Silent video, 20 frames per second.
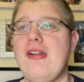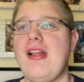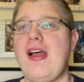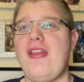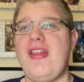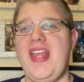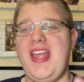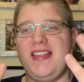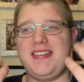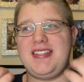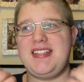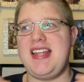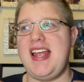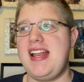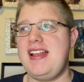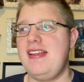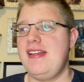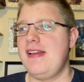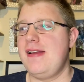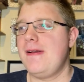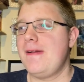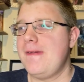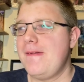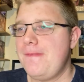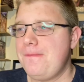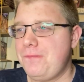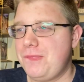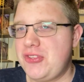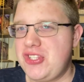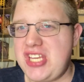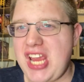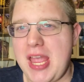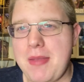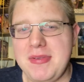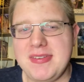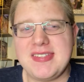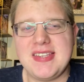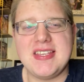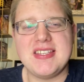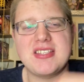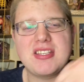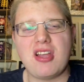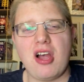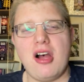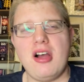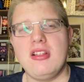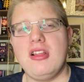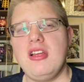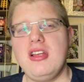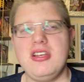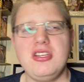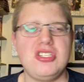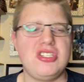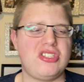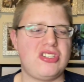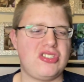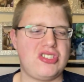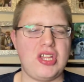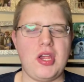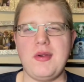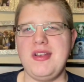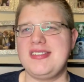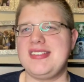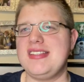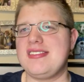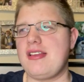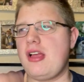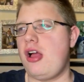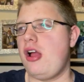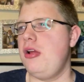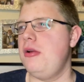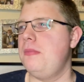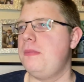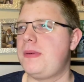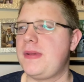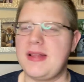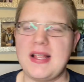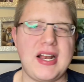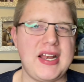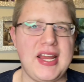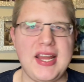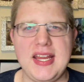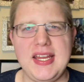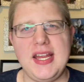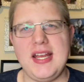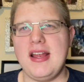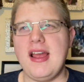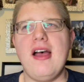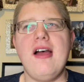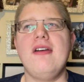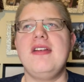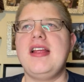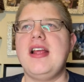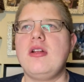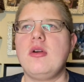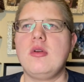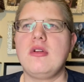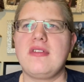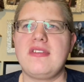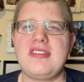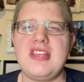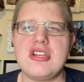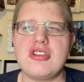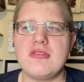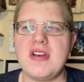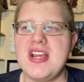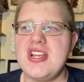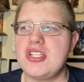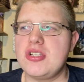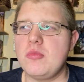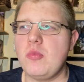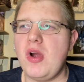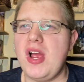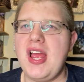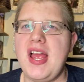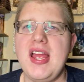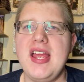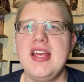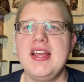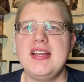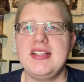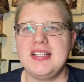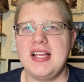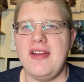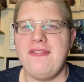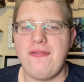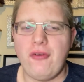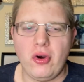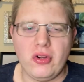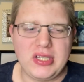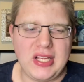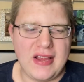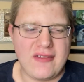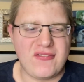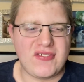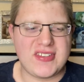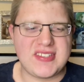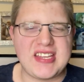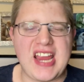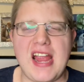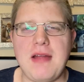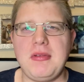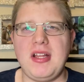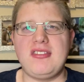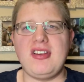Like this. And then Jamie sees Scotland. Zoe sees her home planet, you know. And then all of the situation where they thought they have escaped. The